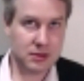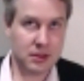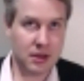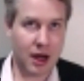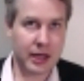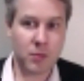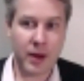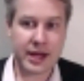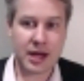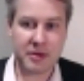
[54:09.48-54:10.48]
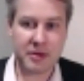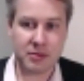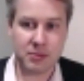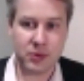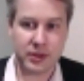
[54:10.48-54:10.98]
I can wake up every
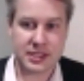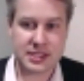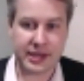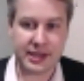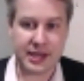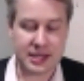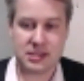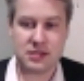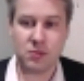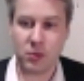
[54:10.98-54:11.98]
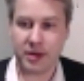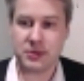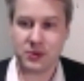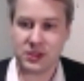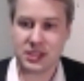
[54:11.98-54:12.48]
morning and say, yes, what I'm
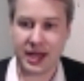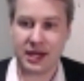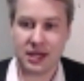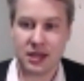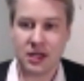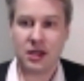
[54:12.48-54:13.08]
doing today